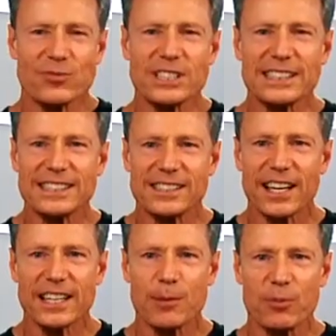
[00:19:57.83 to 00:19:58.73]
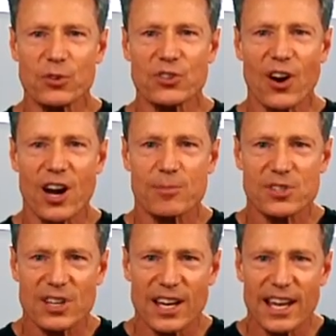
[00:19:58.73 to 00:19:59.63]
really tighten up those
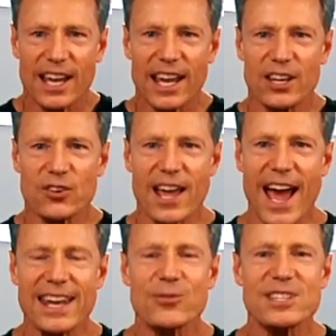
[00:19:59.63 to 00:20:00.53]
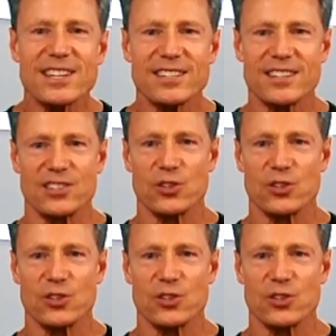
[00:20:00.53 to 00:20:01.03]
arms and you're adding resistance.